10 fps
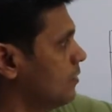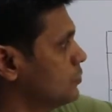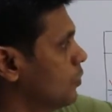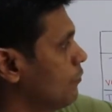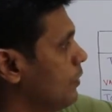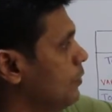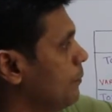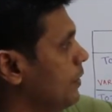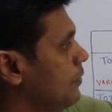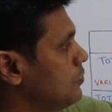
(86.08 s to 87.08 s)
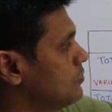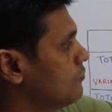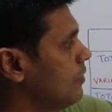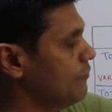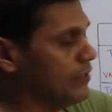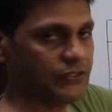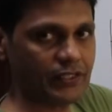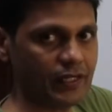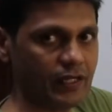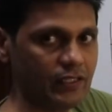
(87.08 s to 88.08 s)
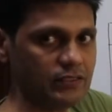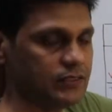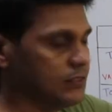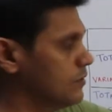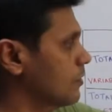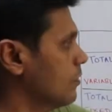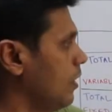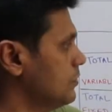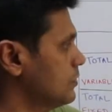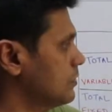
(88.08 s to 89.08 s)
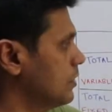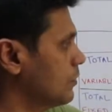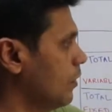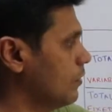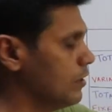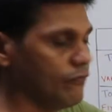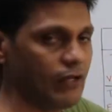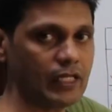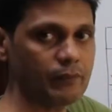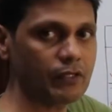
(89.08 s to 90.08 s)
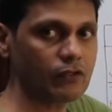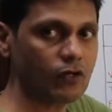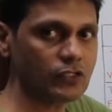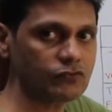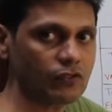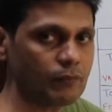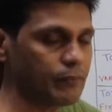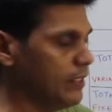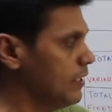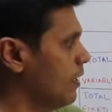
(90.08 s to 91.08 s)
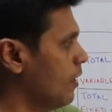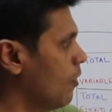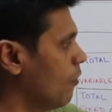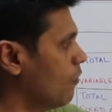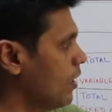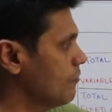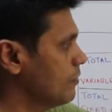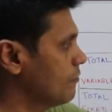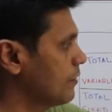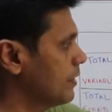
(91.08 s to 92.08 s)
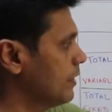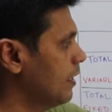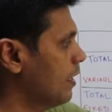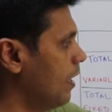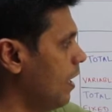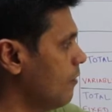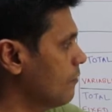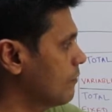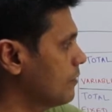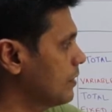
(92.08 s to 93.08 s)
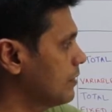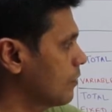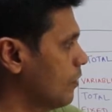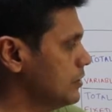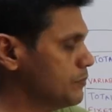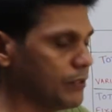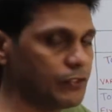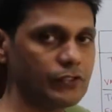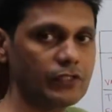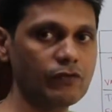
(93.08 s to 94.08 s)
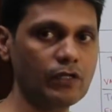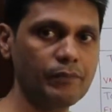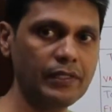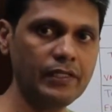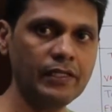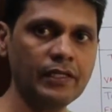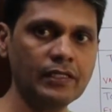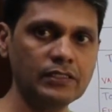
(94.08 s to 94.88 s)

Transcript: So when you produce 50 chairs, the total variable cost will be 150. However, the cost per unit will be